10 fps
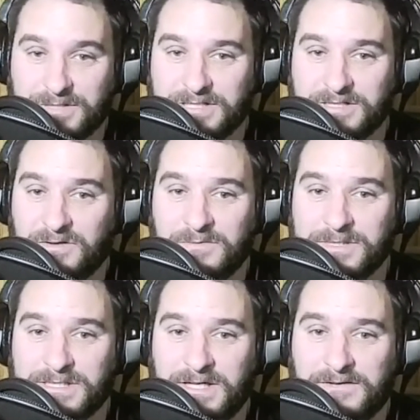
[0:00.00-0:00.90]
just his normal
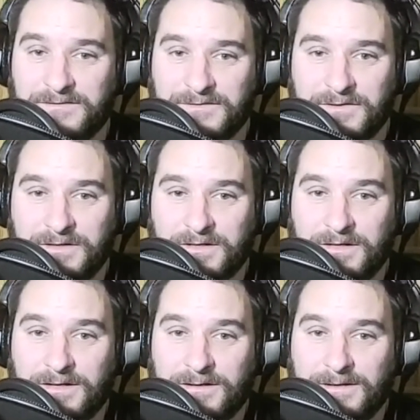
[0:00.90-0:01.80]
self.
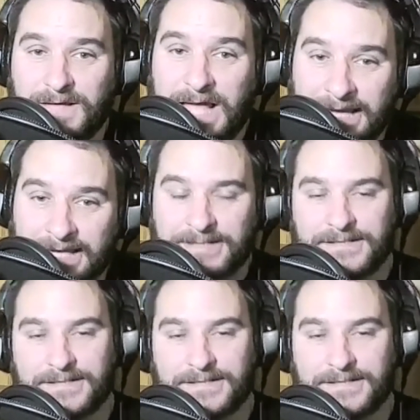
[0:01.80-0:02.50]
And